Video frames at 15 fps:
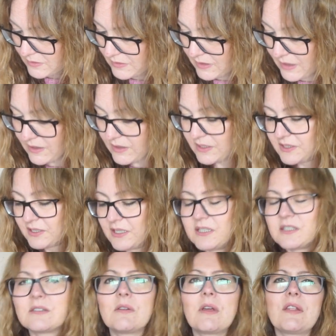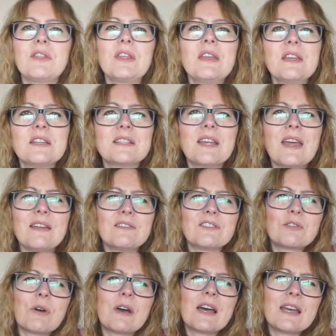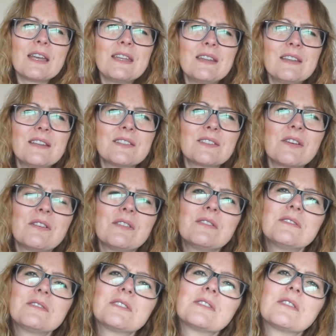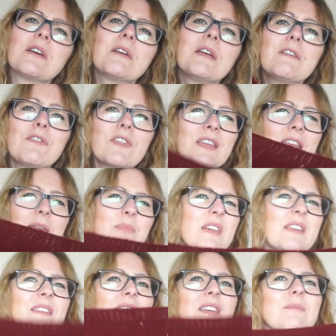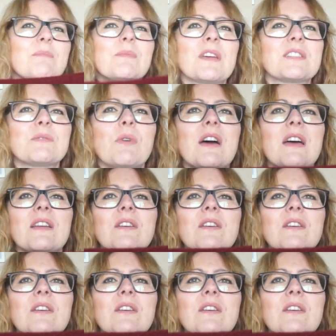yeah, this is, I think it's Entwine it's called, if they keep that name, that's what I